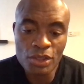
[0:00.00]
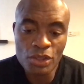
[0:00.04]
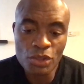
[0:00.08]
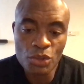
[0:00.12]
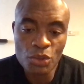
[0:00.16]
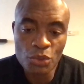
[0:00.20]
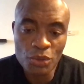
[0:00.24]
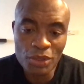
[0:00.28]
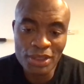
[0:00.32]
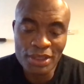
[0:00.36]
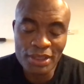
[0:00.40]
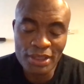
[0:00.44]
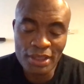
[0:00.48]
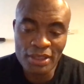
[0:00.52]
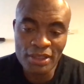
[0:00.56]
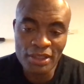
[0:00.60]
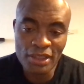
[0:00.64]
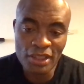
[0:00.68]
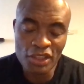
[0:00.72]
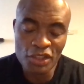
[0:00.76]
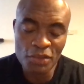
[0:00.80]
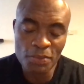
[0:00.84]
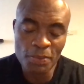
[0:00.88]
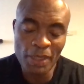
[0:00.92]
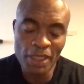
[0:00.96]
doing
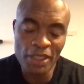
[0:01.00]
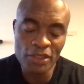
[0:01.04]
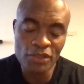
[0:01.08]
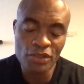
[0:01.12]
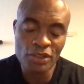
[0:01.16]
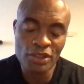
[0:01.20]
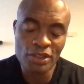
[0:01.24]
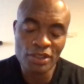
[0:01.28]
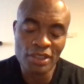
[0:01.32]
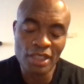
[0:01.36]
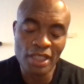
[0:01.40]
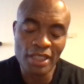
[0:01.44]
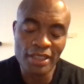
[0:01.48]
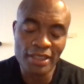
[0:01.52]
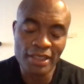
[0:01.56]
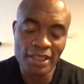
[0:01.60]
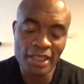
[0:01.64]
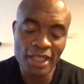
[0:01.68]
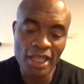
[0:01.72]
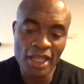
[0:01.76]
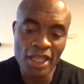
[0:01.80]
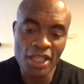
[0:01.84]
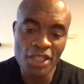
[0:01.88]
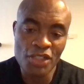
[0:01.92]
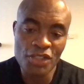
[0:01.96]
something special inside the
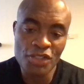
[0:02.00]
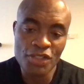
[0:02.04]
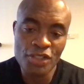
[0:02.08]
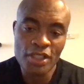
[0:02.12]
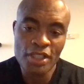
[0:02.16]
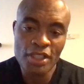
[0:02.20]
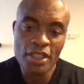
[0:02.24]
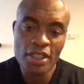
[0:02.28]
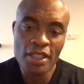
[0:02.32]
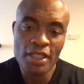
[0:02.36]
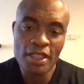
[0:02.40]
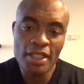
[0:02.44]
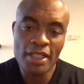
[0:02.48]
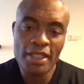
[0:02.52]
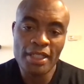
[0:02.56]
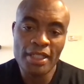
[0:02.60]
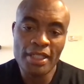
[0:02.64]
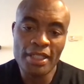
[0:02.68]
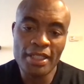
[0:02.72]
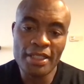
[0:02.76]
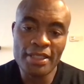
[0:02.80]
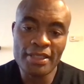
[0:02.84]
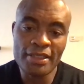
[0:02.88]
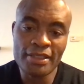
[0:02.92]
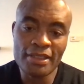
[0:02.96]
cage
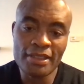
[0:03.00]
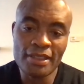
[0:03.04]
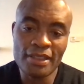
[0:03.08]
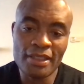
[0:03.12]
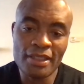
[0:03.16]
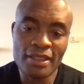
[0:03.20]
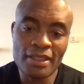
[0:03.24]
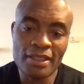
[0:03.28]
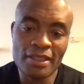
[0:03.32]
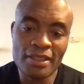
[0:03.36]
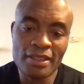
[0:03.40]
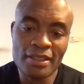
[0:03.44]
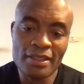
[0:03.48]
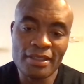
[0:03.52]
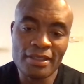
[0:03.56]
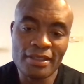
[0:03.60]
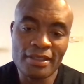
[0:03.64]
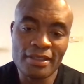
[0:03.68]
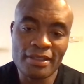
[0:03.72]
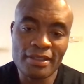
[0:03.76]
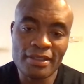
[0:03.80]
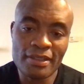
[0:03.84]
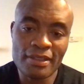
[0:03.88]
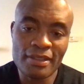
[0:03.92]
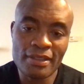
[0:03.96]
is the
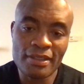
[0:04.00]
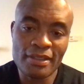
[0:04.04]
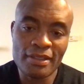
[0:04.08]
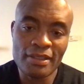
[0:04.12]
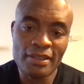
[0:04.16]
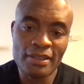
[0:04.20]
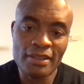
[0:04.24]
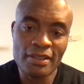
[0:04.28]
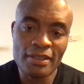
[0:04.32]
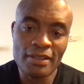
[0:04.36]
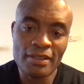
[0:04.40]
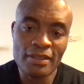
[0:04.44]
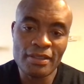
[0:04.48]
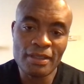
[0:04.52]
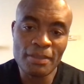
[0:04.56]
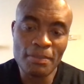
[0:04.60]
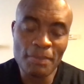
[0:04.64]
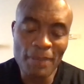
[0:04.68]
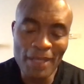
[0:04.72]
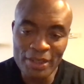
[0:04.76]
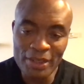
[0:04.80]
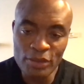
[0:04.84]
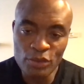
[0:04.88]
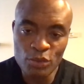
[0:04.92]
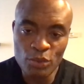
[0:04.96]

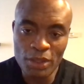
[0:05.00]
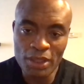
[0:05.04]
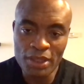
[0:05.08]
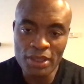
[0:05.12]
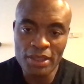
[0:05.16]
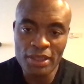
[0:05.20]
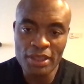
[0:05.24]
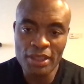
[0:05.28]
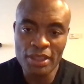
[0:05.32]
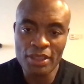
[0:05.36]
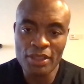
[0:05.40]
best one.